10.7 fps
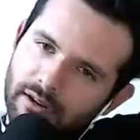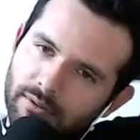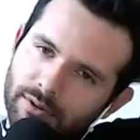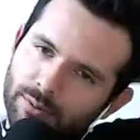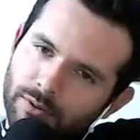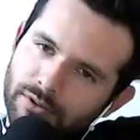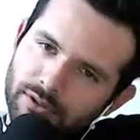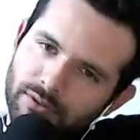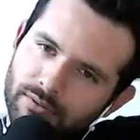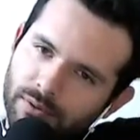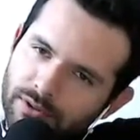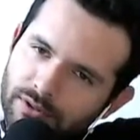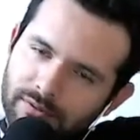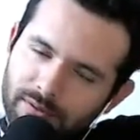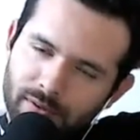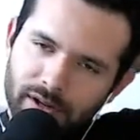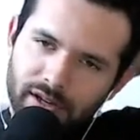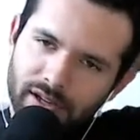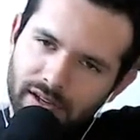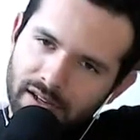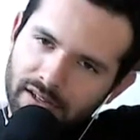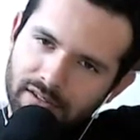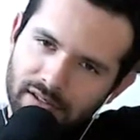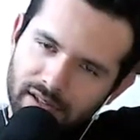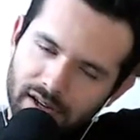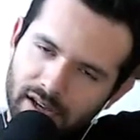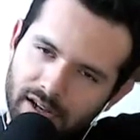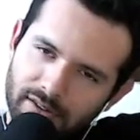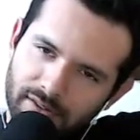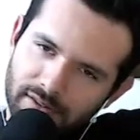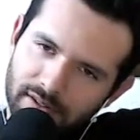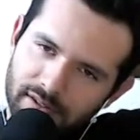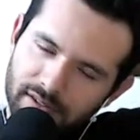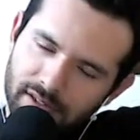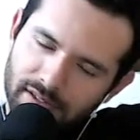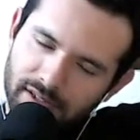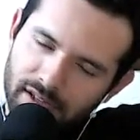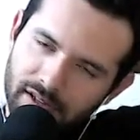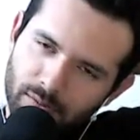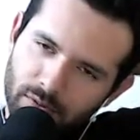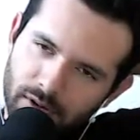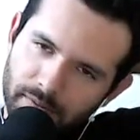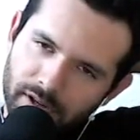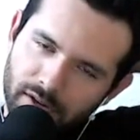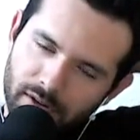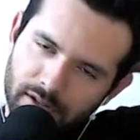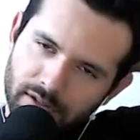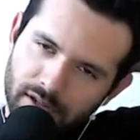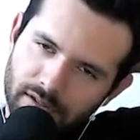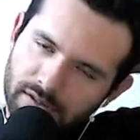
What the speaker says: We were supposed to do voiceover work, and he said, "I got to do this," and I said, "Well, I'm gonna go outside."